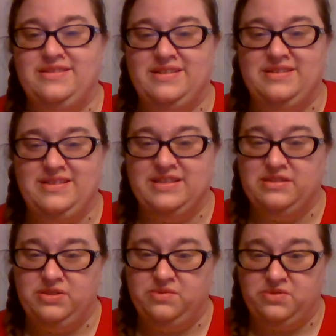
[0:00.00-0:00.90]
didn't
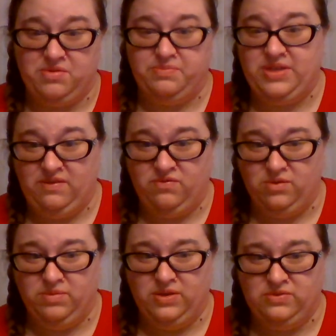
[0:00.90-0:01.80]
get to scripting
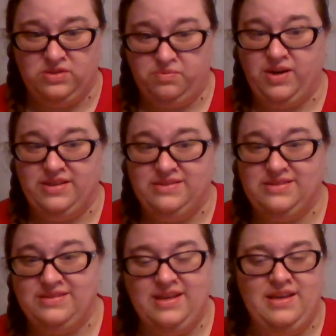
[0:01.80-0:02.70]
full-blown
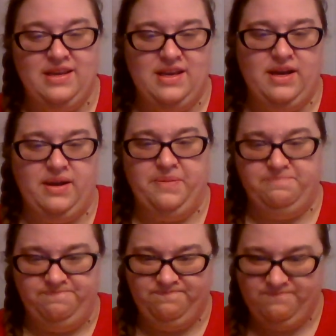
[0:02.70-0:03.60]
spreads.
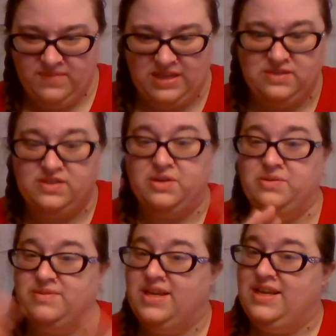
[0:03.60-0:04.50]
Um, so